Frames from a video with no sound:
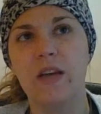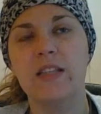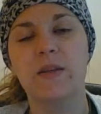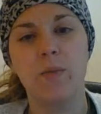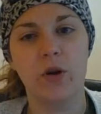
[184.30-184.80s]

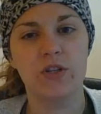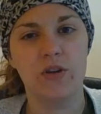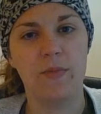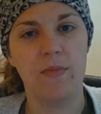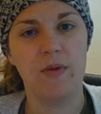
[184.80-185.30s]
it's important to
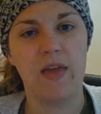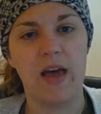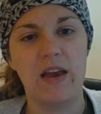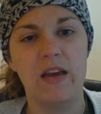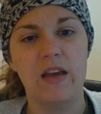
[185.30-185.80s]
remember
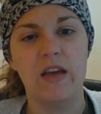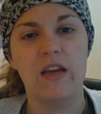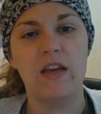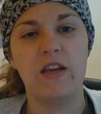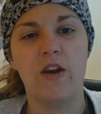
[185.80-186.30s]
that,
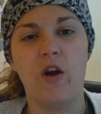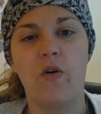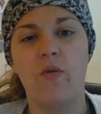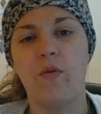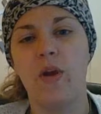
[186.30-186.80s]

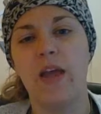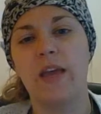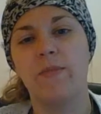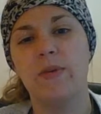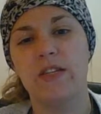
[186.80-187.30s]
it
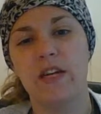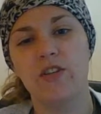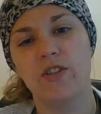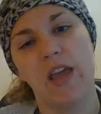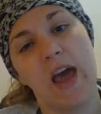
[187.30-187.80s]
can
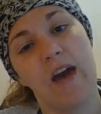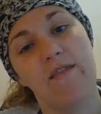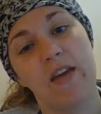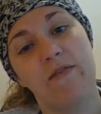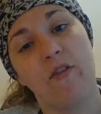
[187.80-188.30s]
potentially have
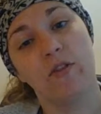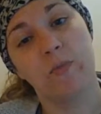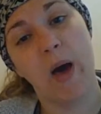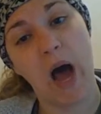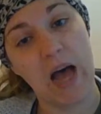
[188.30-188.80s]
a false
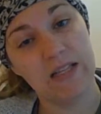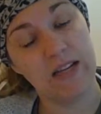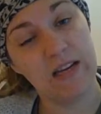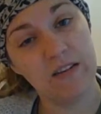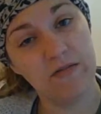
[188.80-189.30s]

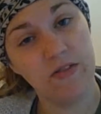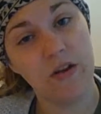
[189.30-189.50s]
positive,